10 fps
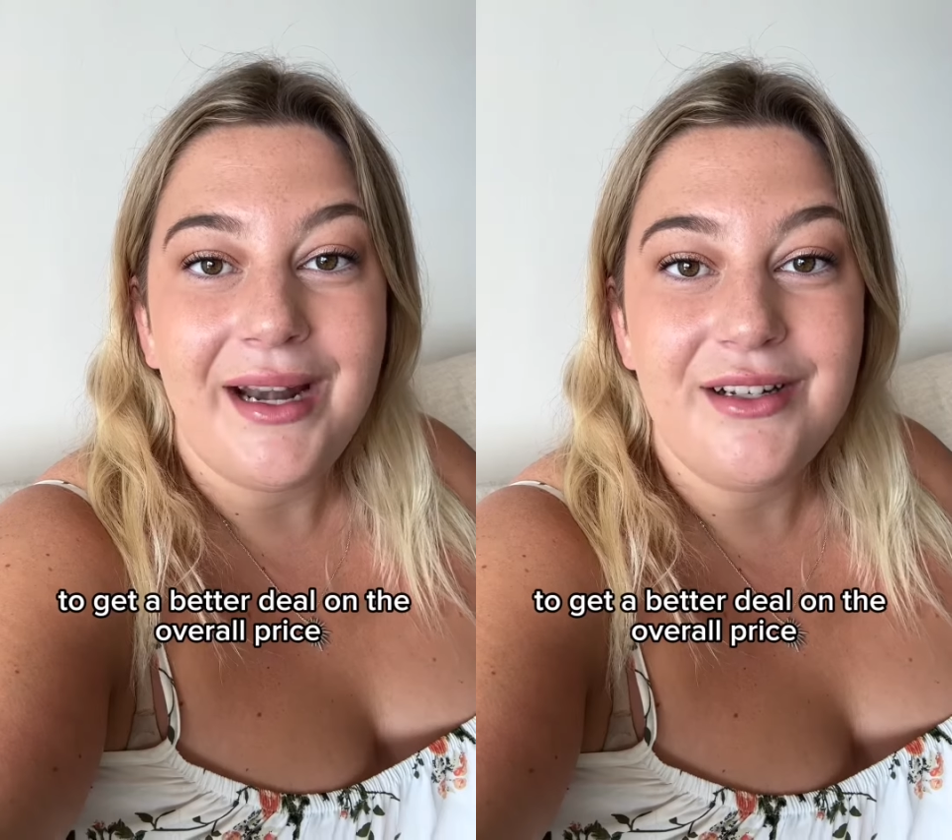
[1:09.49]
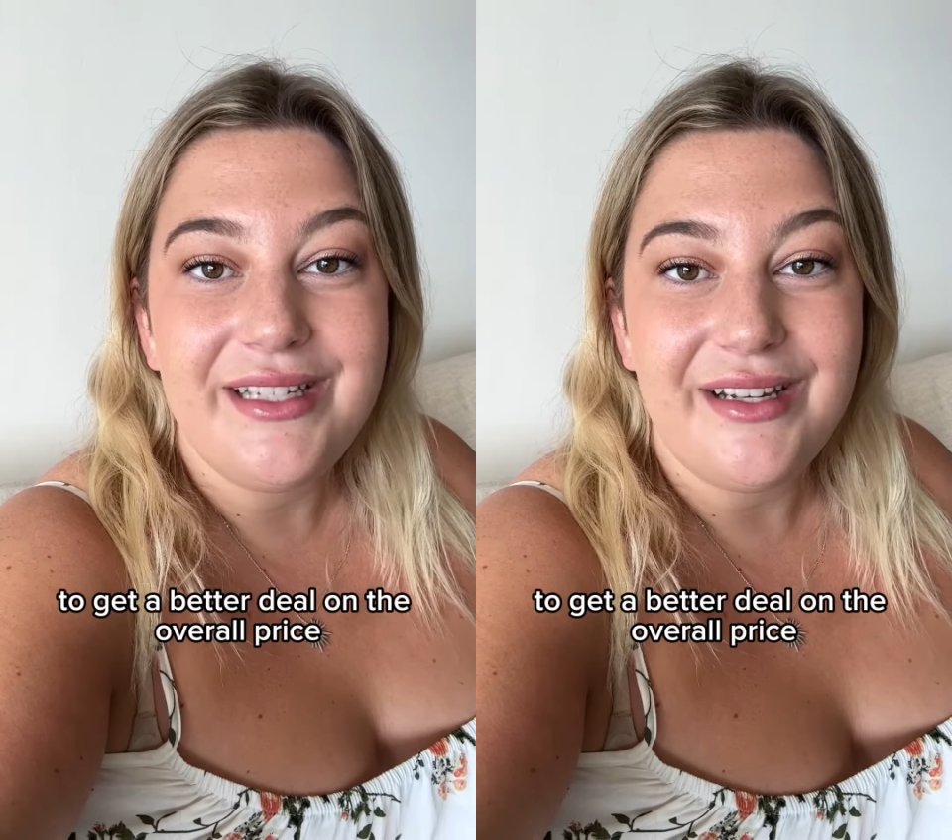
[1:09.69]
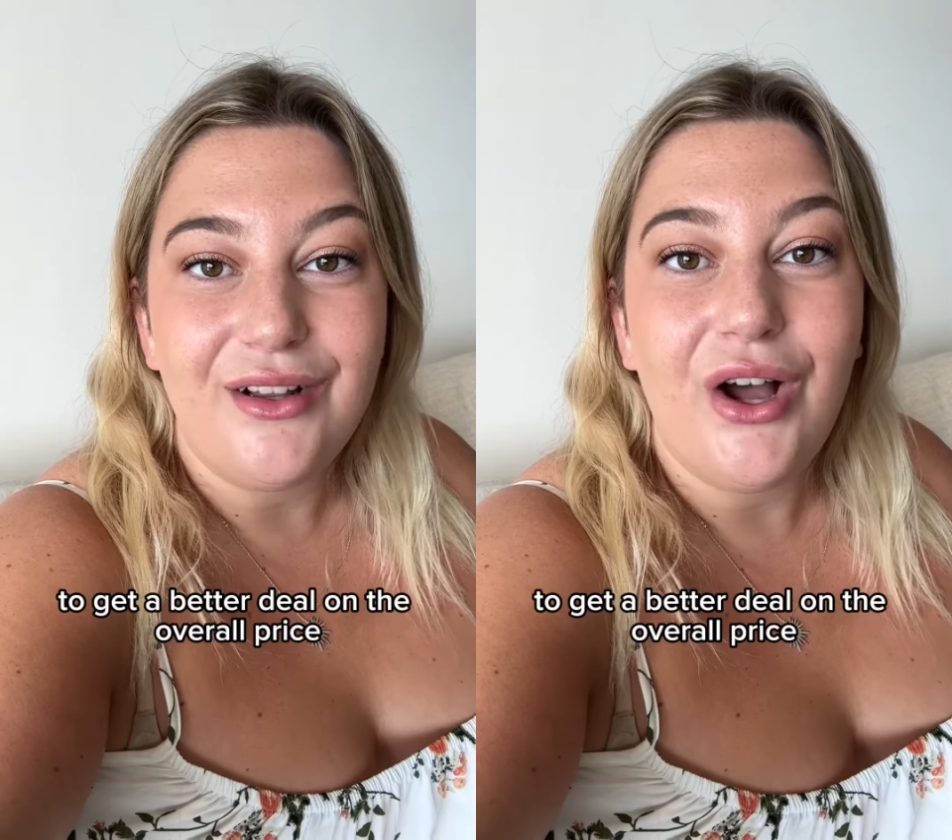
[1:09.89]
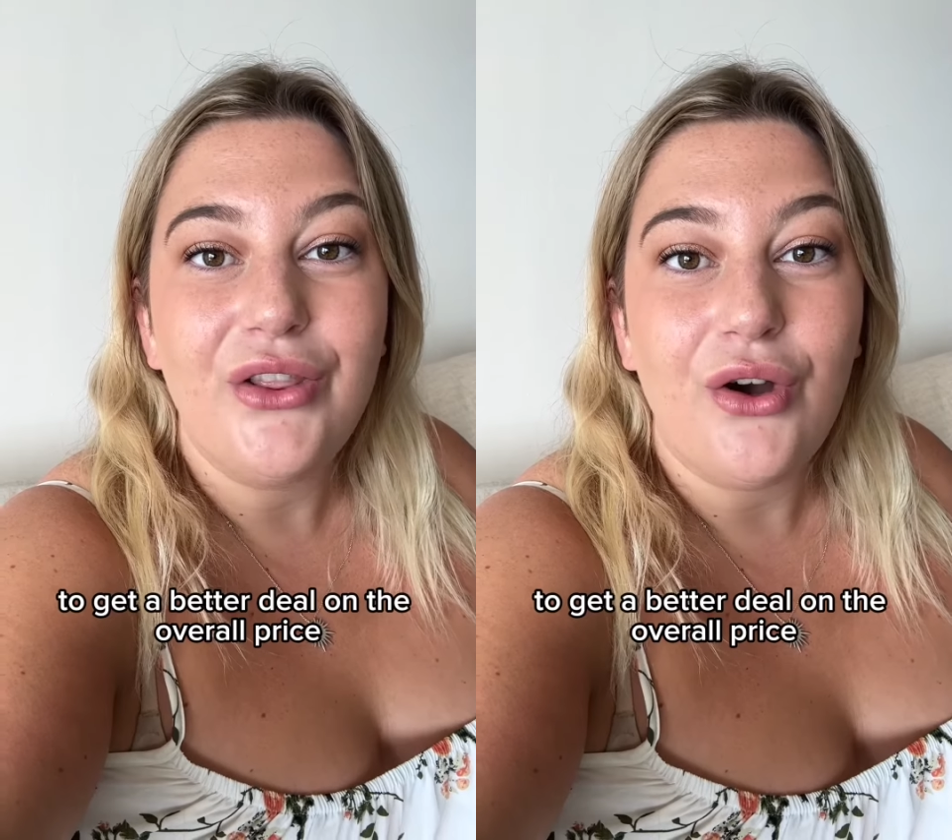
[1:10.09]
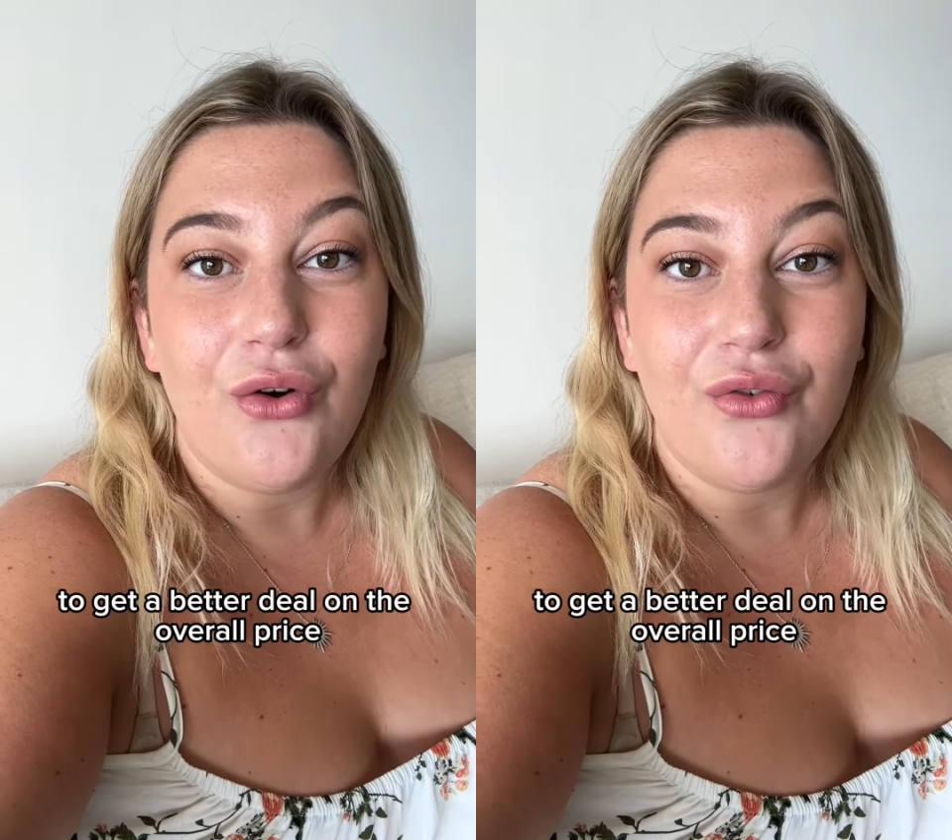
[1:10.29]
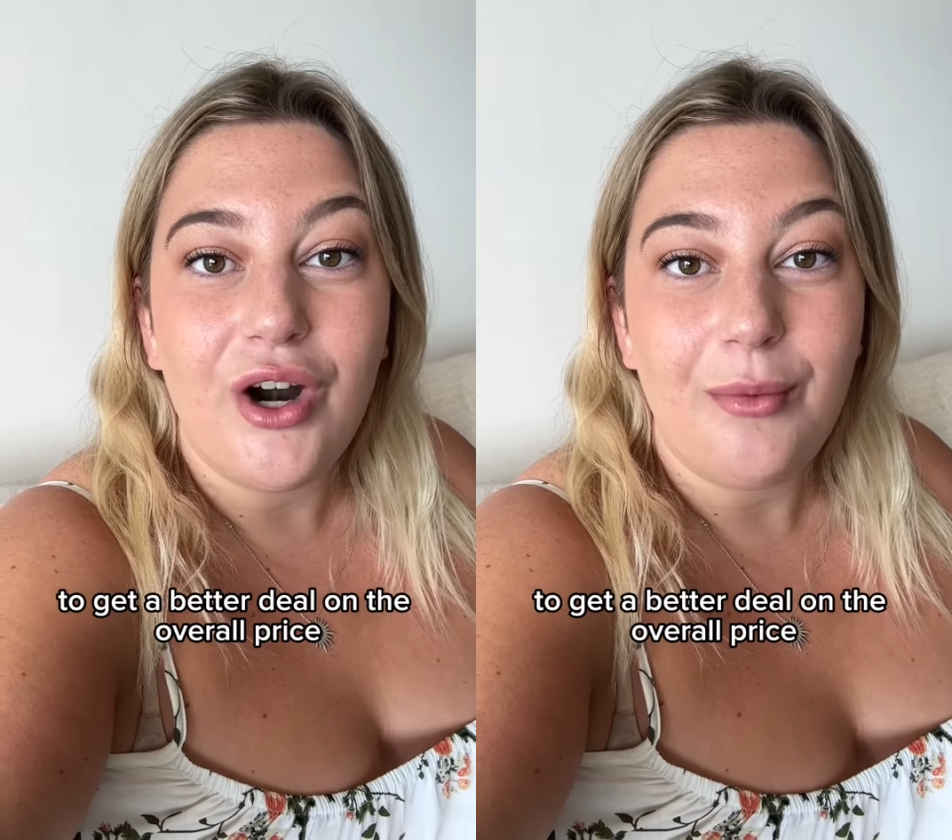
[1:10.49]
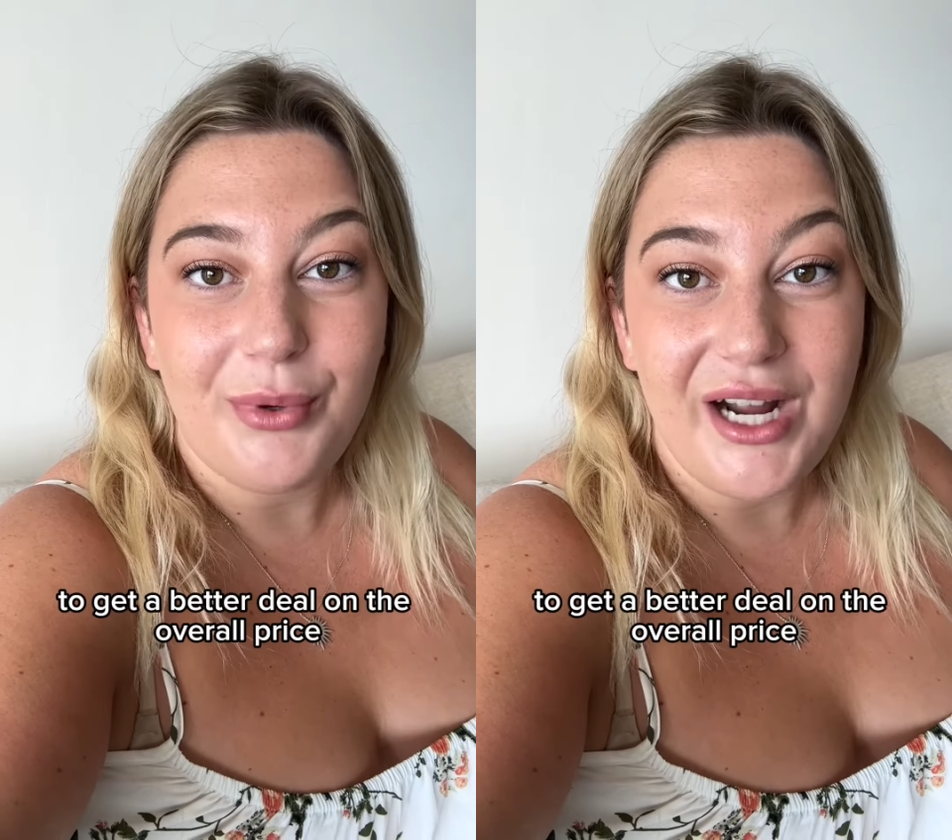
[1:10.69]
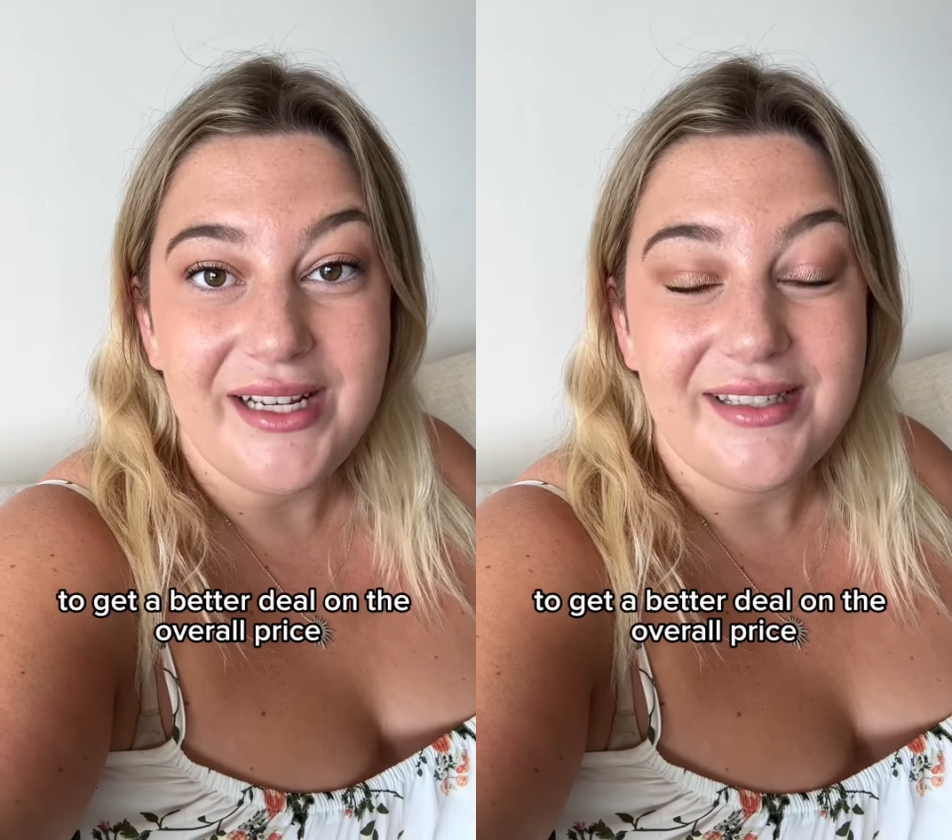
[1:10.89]
deal on the overall
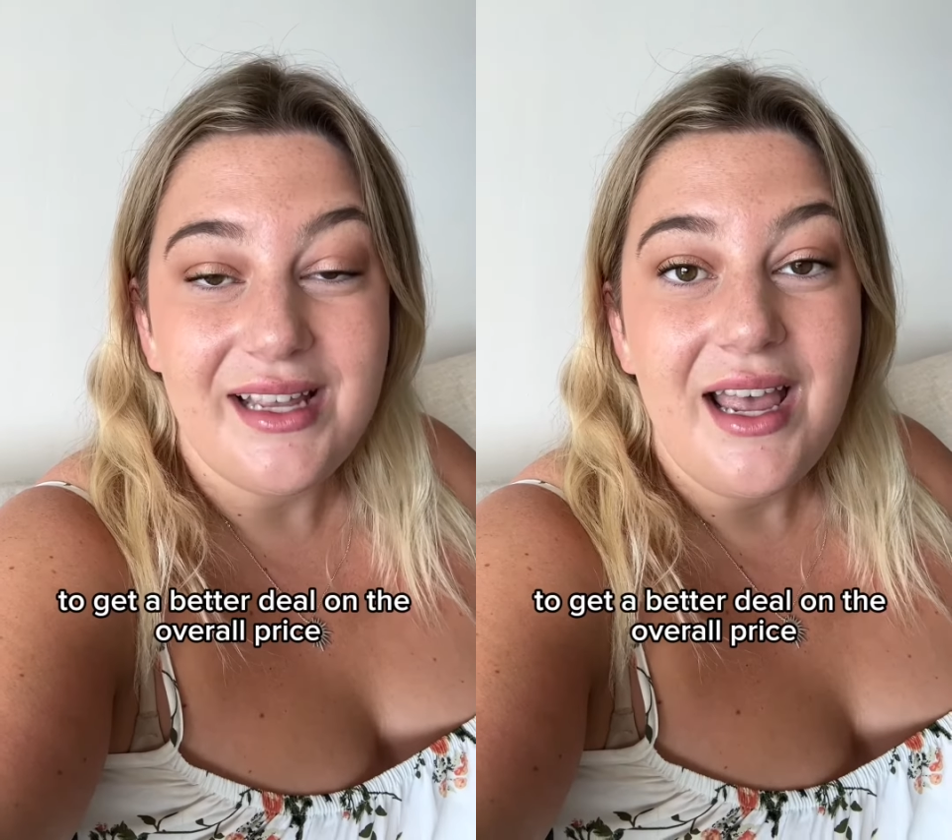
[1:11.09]
price.